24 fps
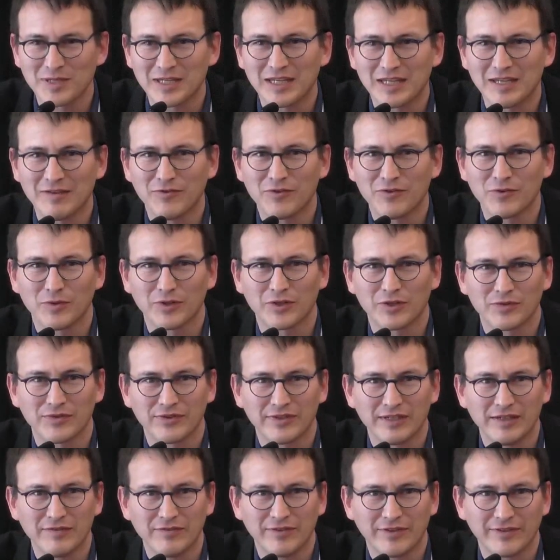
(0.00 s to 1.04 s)
if you want to
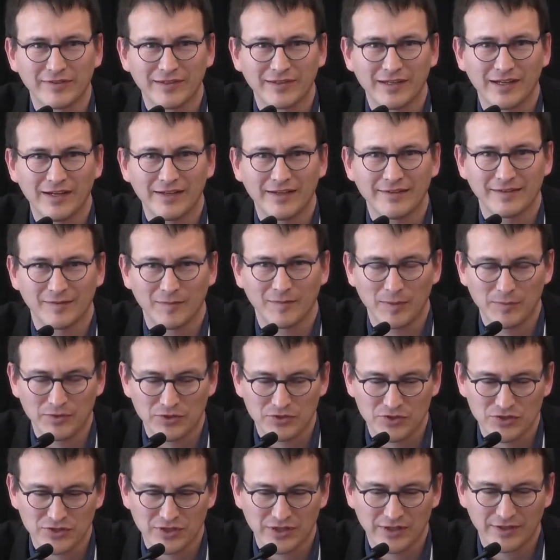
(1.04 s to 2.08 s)
receive the slides. I'm happy to
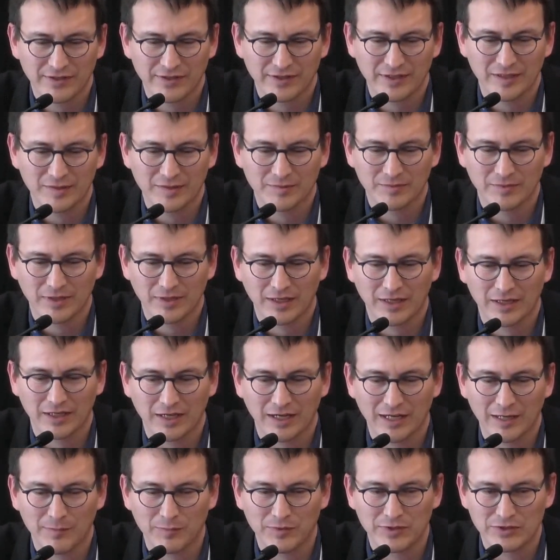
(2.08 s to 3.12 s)
share them and
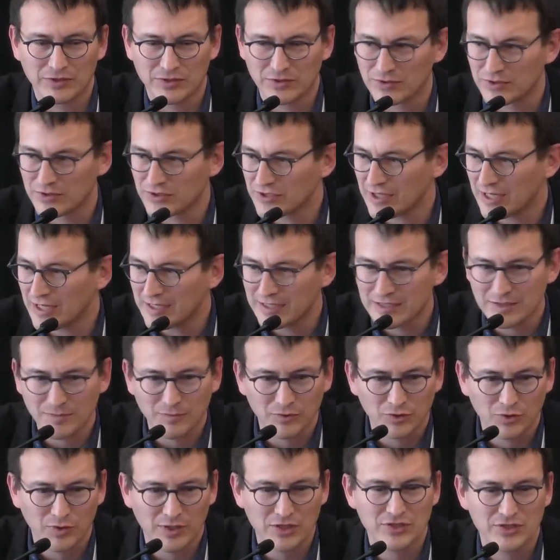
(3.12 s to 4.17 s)
happy to take some
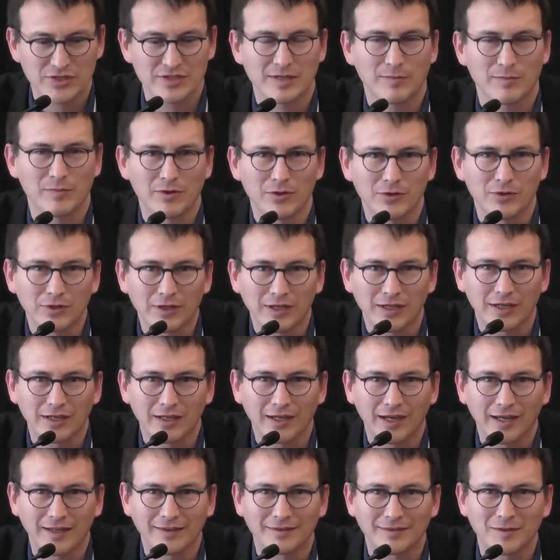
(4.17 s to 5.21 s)
questions. I'm looking
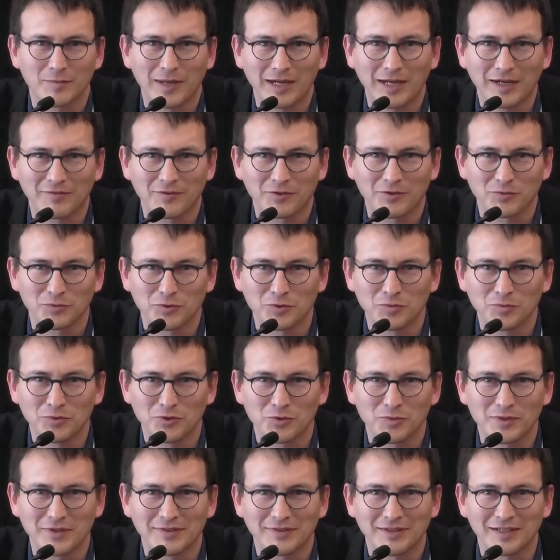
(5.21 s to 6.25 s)
at the back of the room. Do
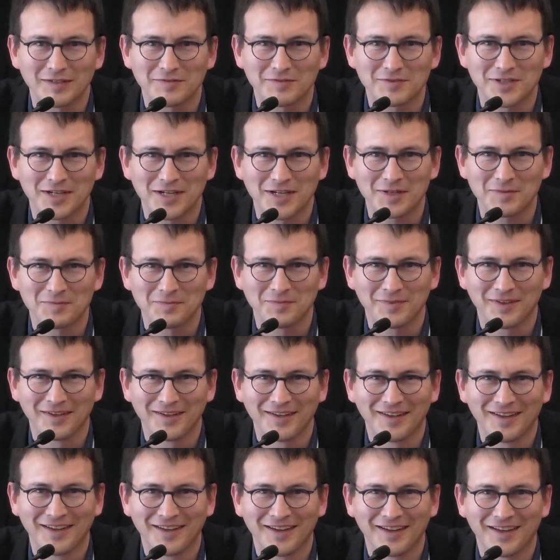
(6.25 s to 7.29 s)
we still have time?
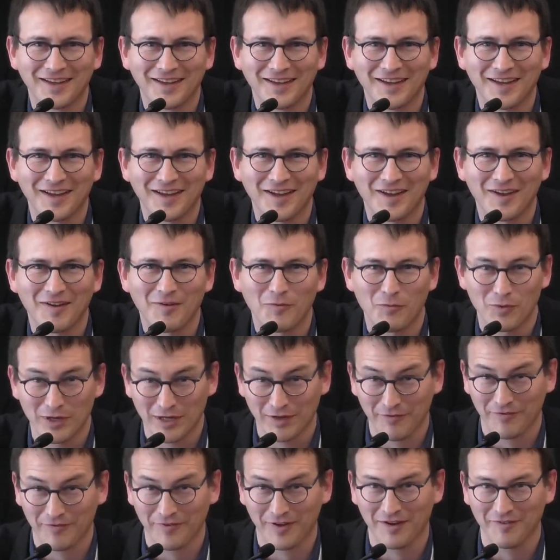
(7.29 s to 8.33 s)
We have
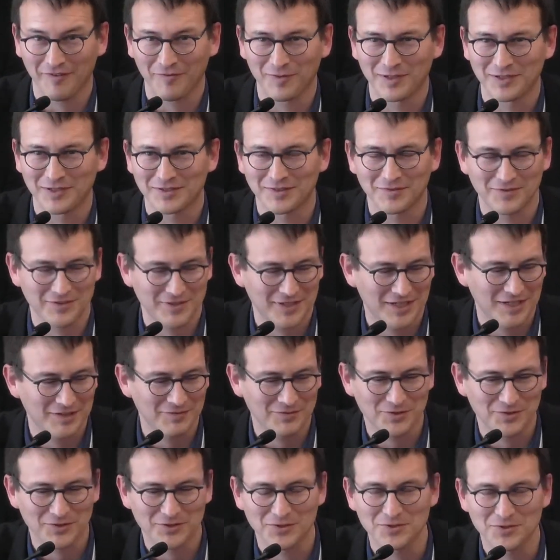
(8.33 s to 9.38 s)
5 minutes of time
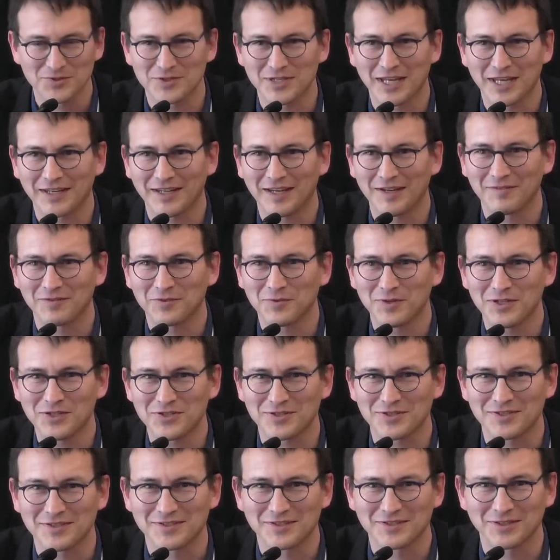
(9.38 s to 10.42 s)
for those that have
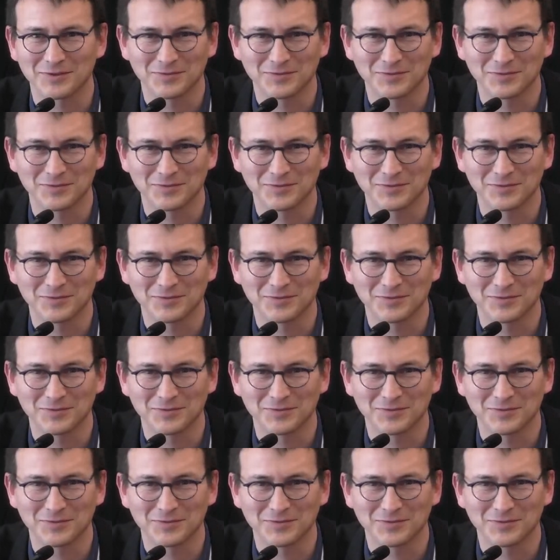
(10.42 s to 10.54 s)
questions. So,